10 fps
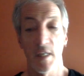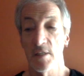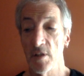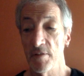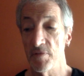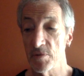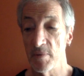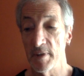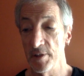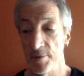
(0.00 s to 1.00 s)
So the first
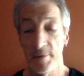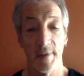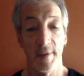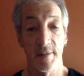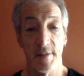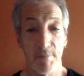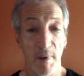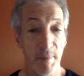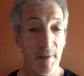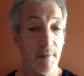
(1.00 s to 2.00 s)
one we're going to do is this
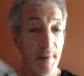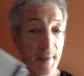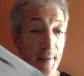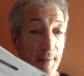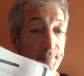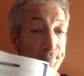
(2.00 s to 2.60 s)
puppy right here.